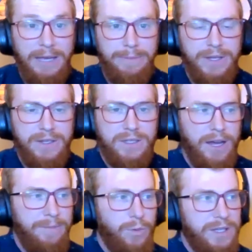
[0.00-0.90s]
AP
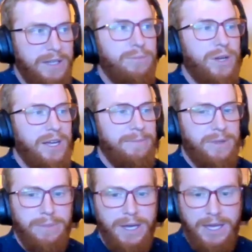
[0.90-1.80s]
stuff, but we did bring up
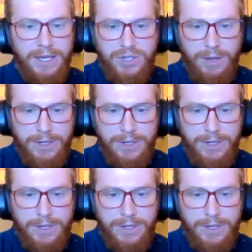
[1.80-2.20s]
the page.